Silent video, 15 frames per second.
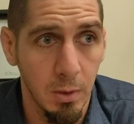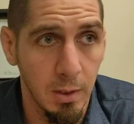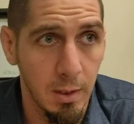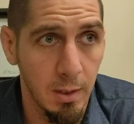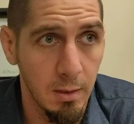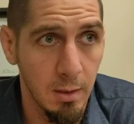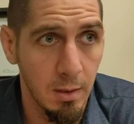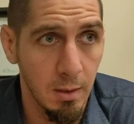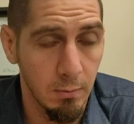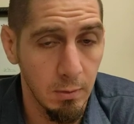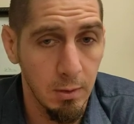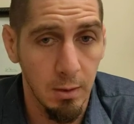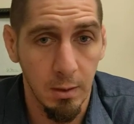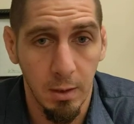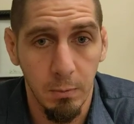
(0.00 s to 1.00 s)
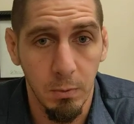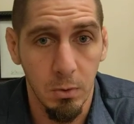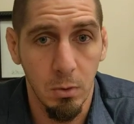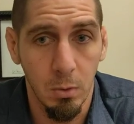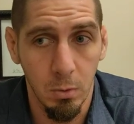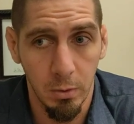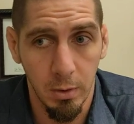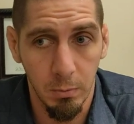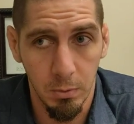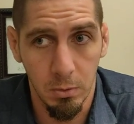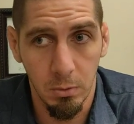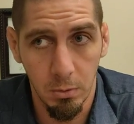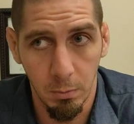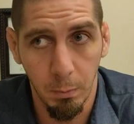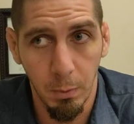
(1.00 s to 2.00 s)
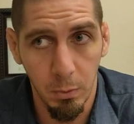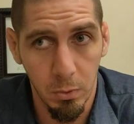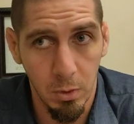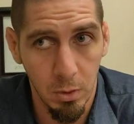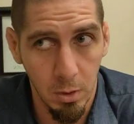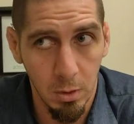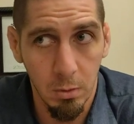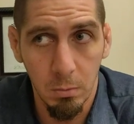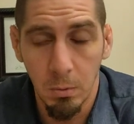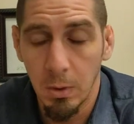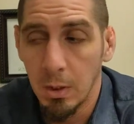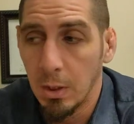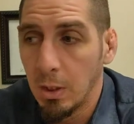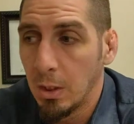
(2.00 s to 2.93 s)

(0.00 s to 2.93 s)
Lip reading: Like I did everything I was told I was supposed to do.